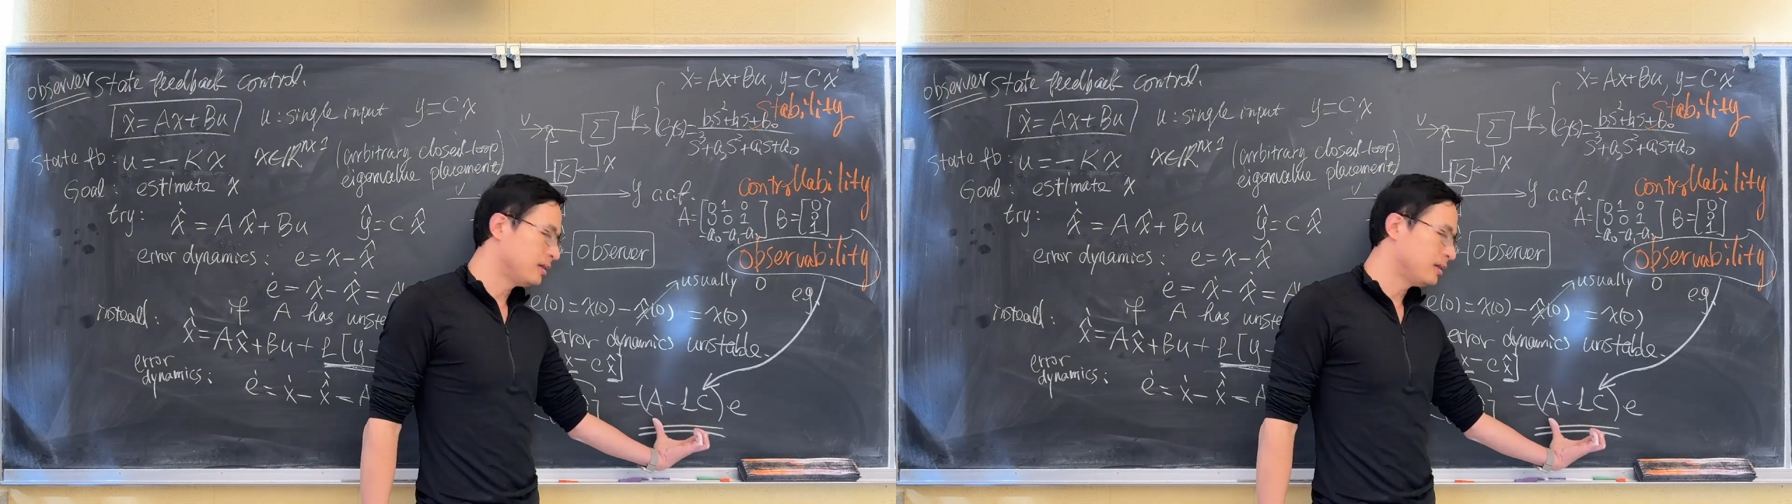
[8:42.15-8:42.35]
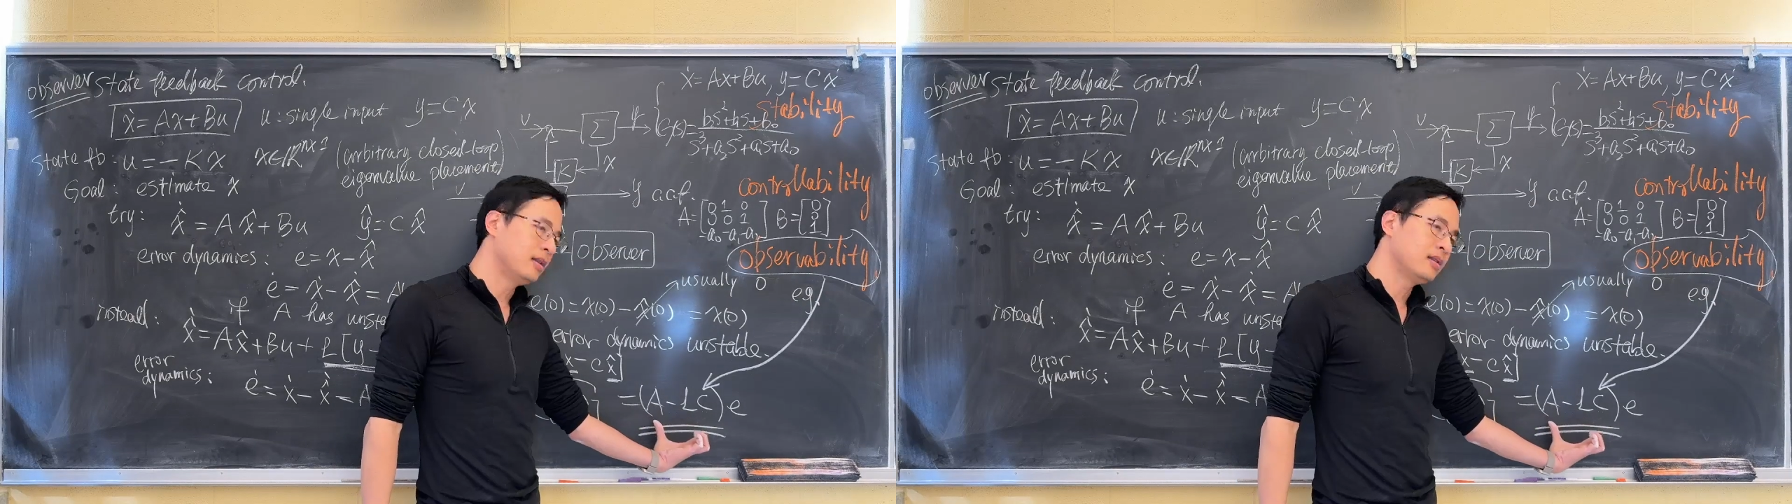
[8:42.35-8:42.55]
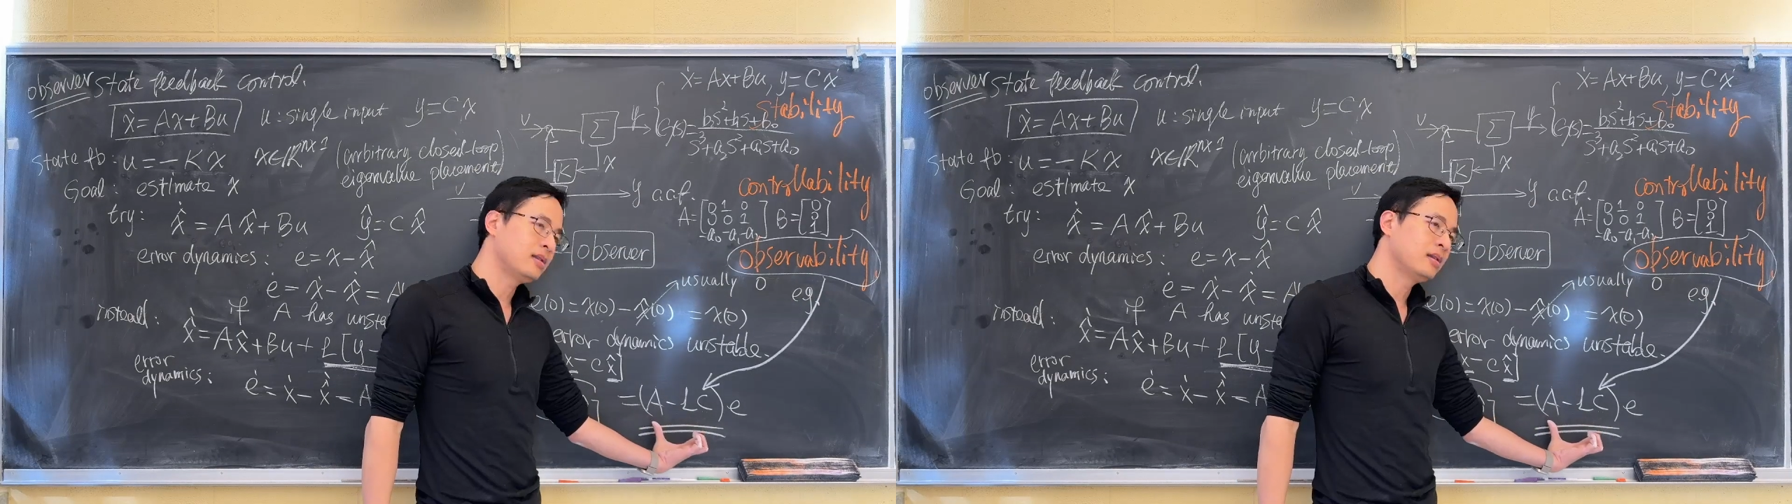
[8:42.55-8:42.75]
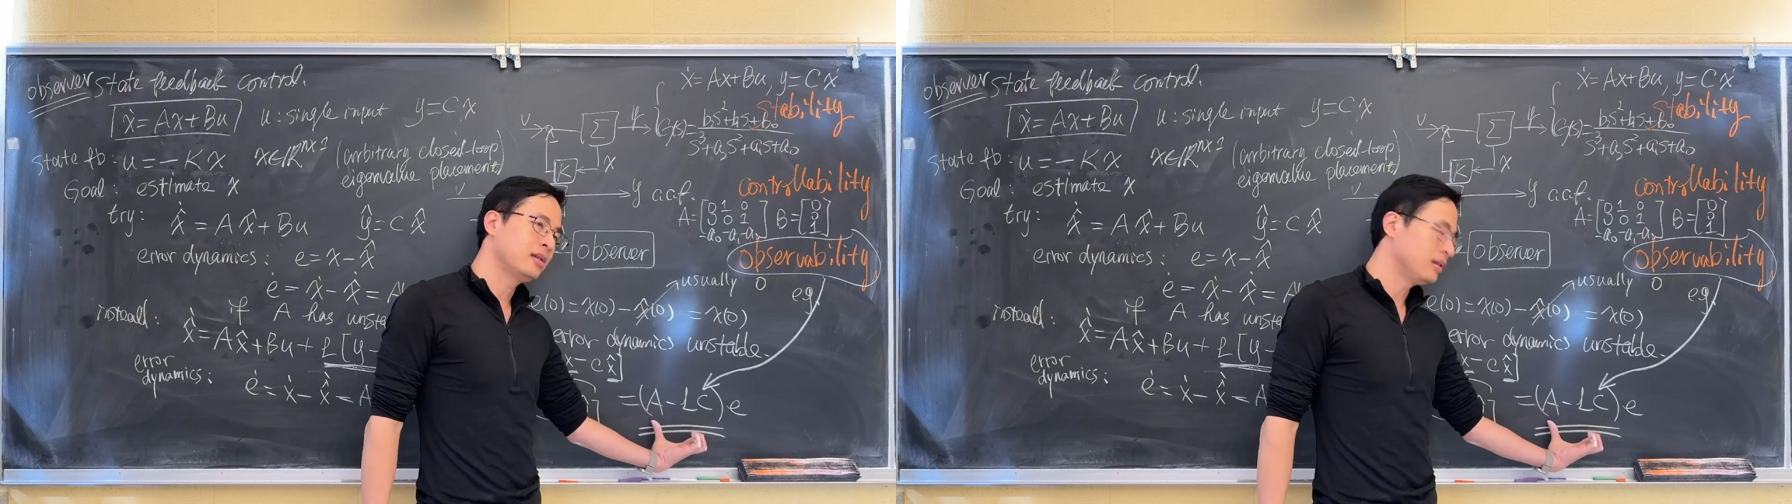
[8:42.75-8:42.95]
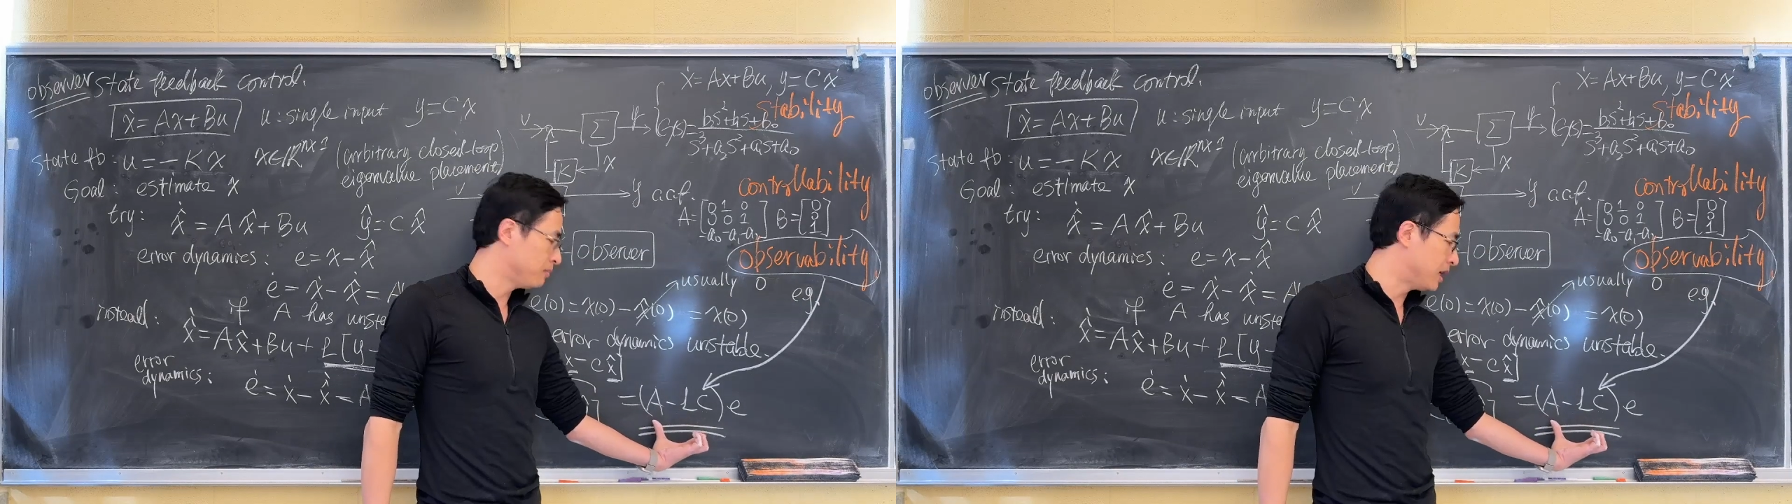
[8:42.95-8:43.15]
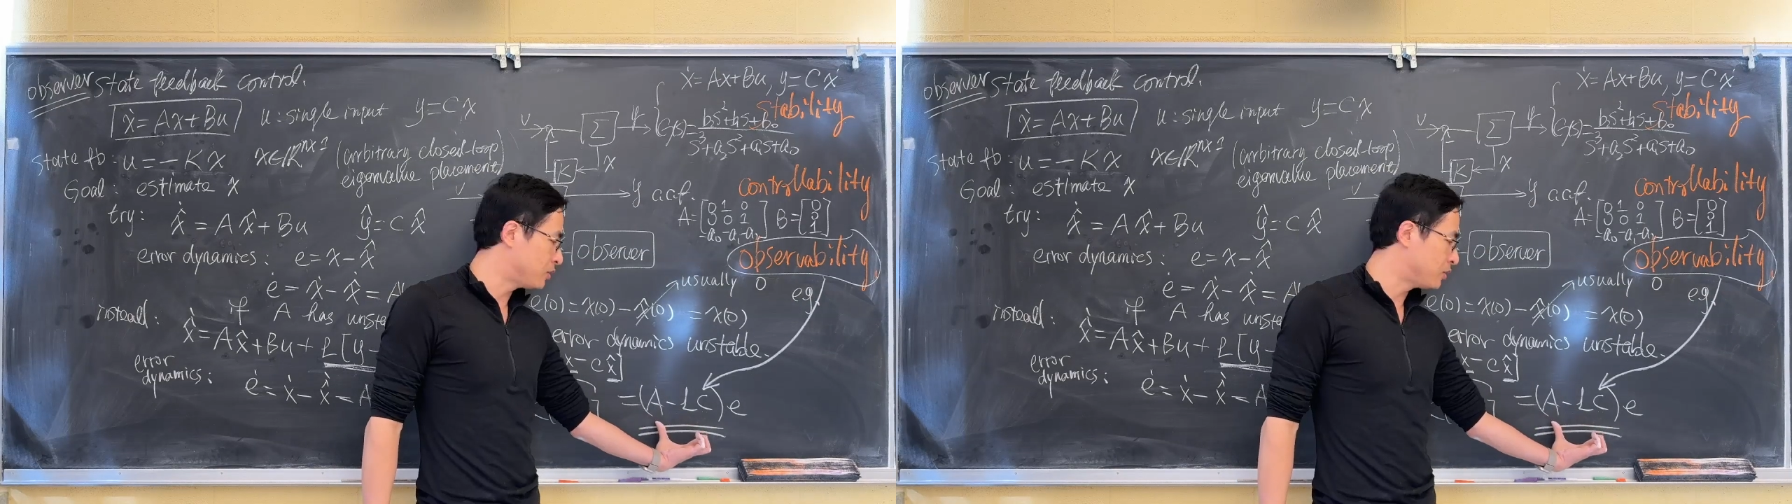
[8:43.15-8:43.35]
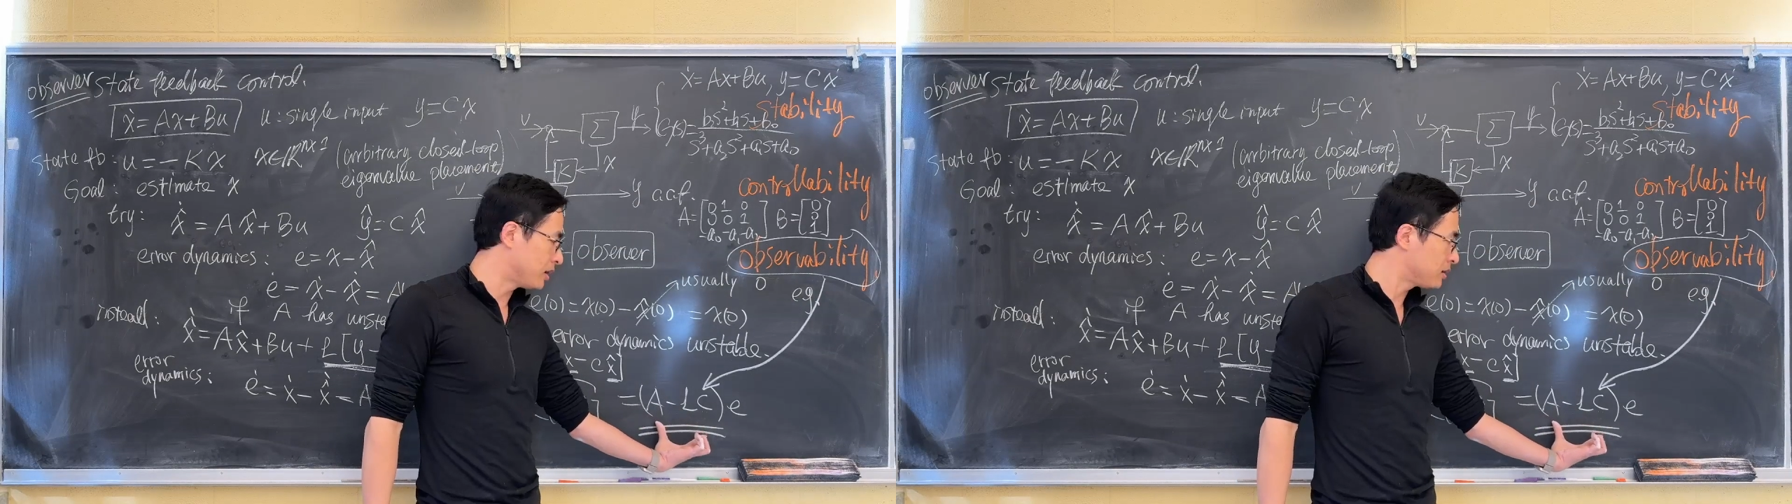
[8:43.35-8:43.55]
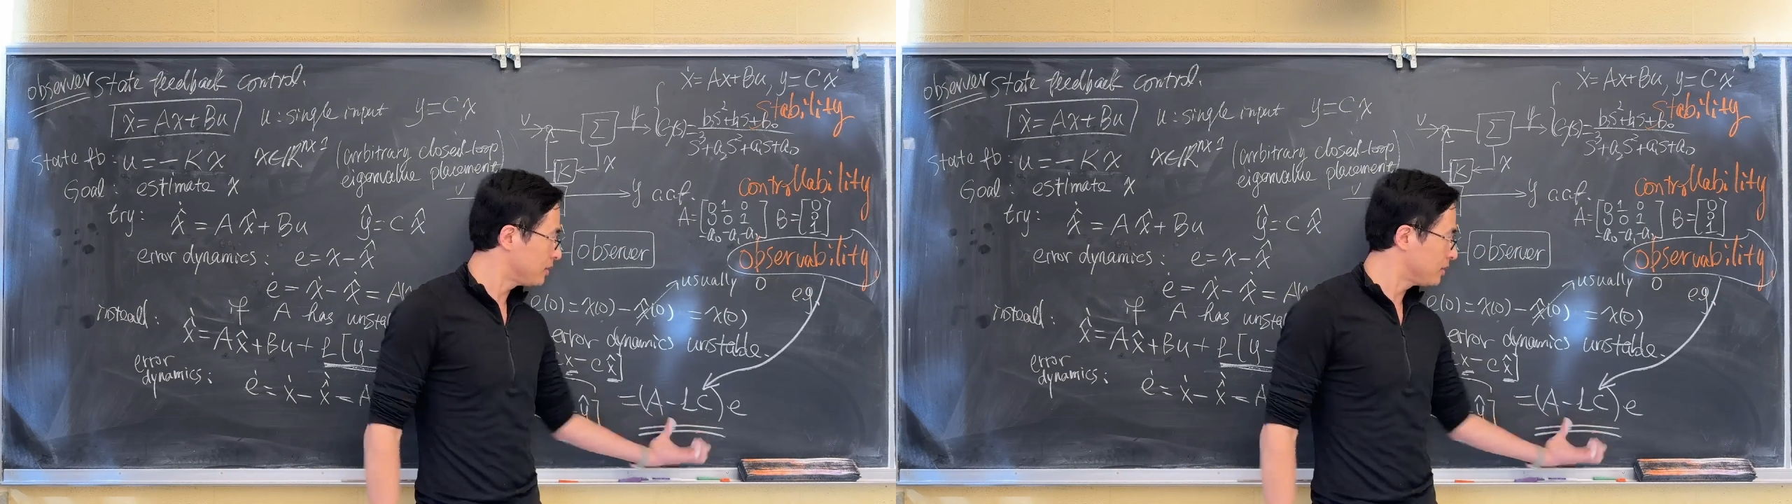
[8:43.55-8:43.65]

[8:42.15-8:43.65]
this matrix?